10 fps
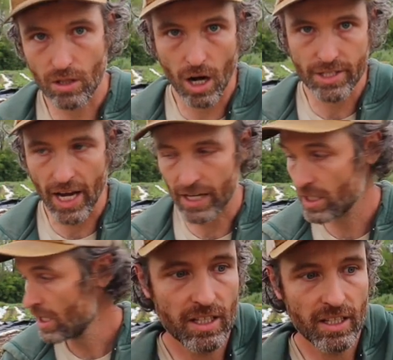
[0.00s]

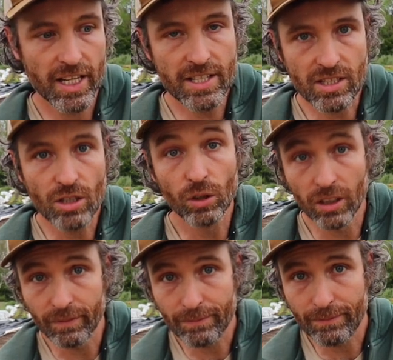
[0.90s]
contact. It is
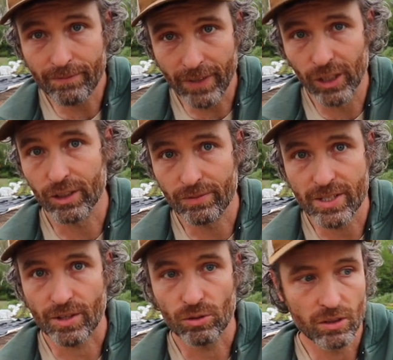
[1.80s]
still fairly
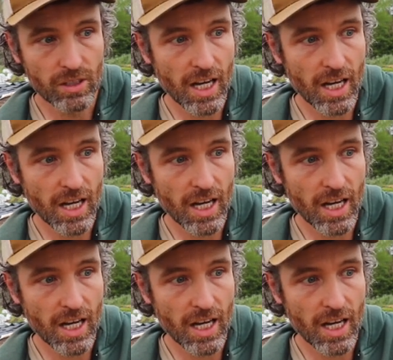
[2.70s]
physical.